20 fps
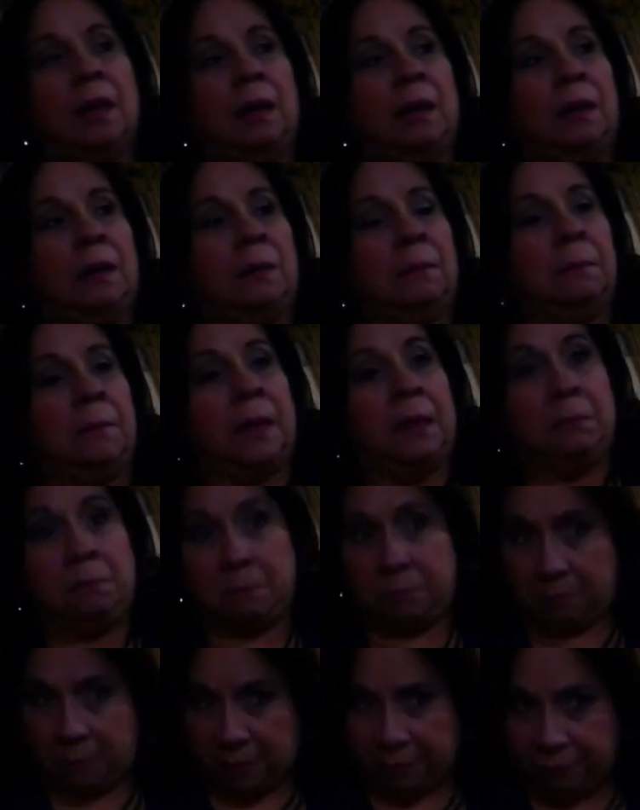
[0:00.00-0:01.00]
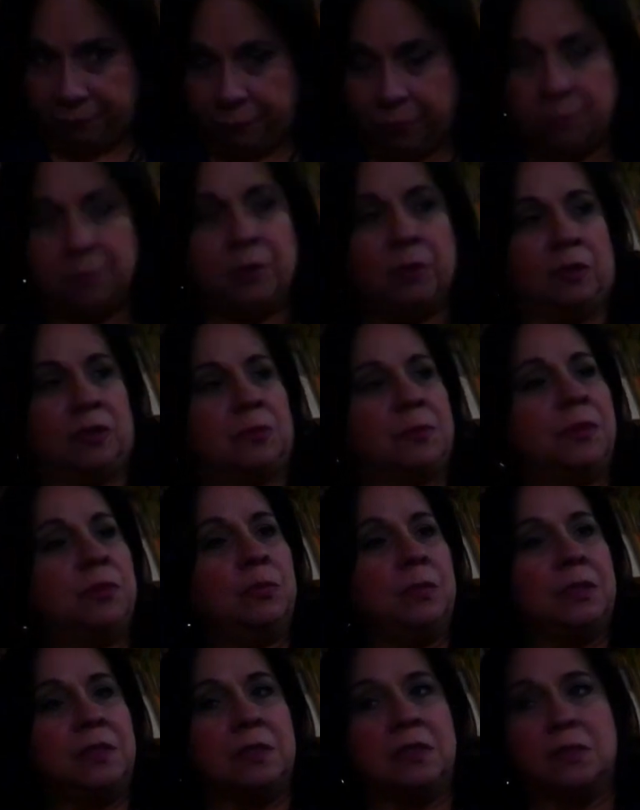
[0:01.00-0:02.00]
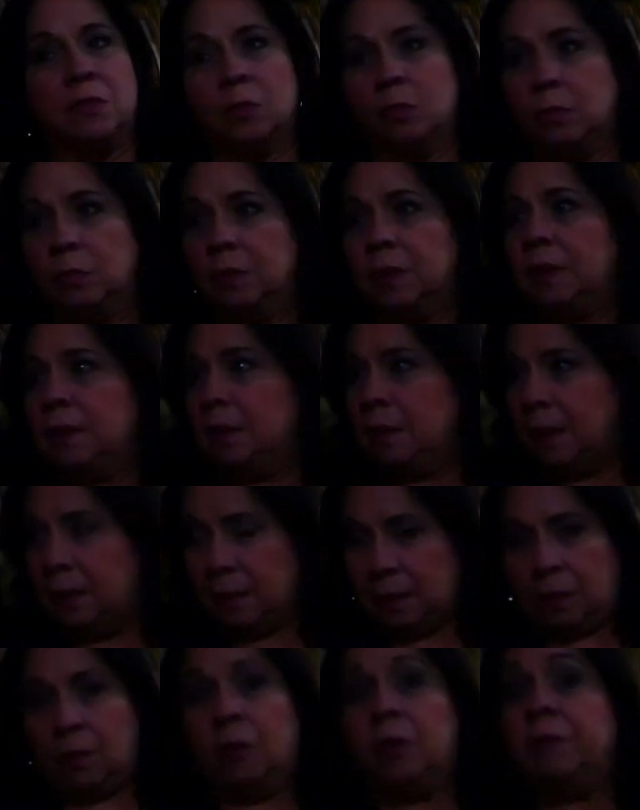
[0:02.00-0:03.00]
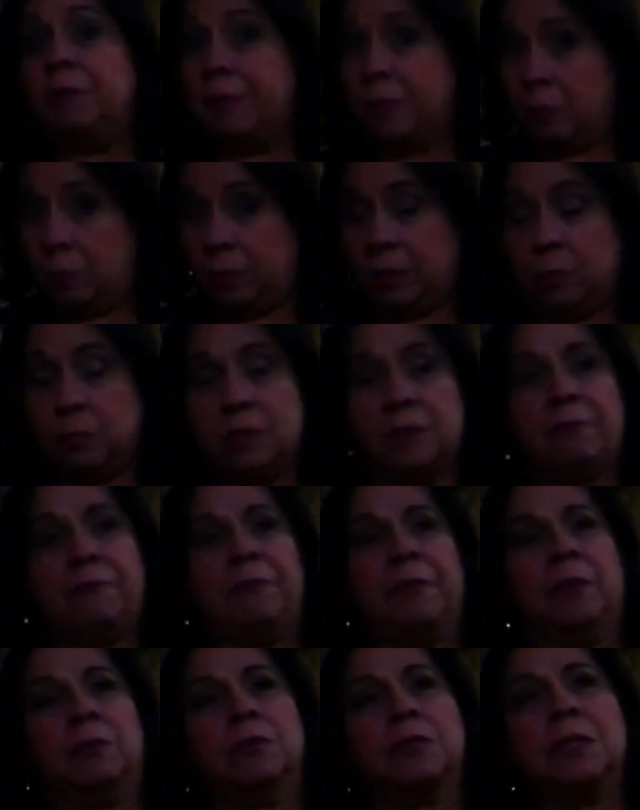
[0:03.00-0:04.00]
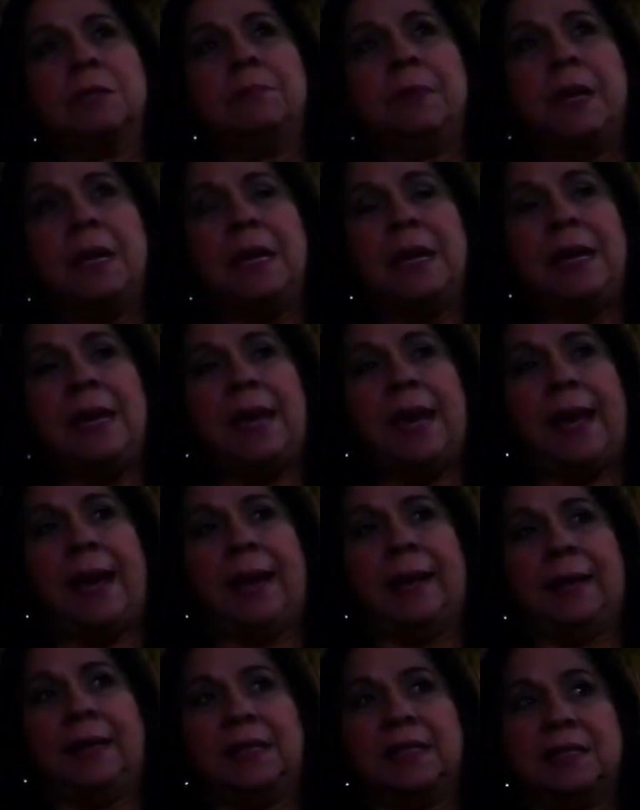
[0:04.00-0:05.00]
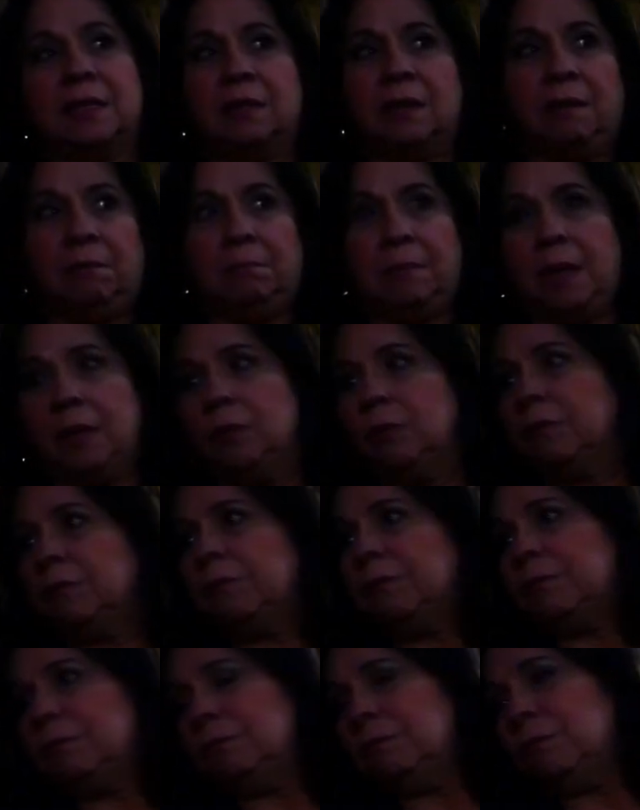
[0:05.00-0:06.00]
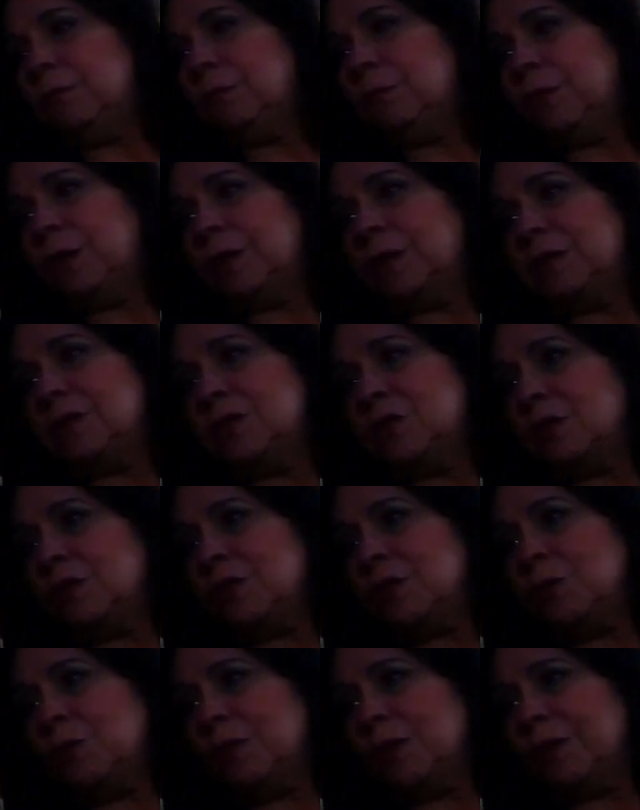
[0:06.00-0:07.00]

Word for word: uh, my my former husband was in school, and, and even though there was a fellowship, and I said, oh, I'll look work in social